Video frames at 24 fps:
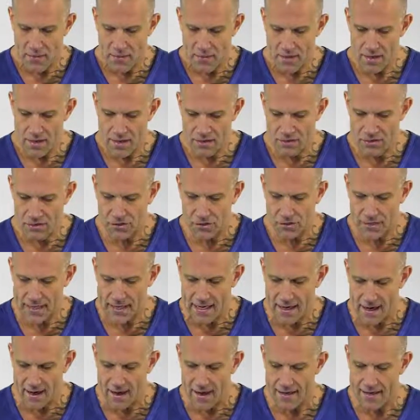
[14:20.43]
we're not
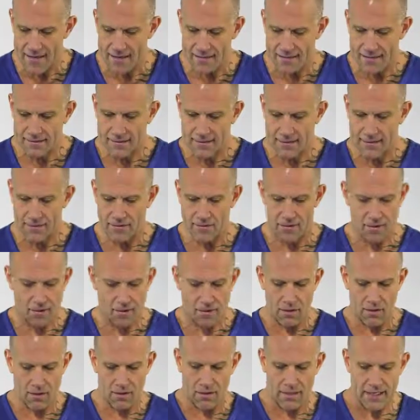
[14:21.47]
showing ions here at
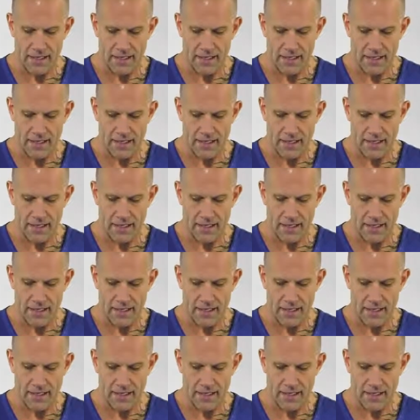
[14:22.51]
all or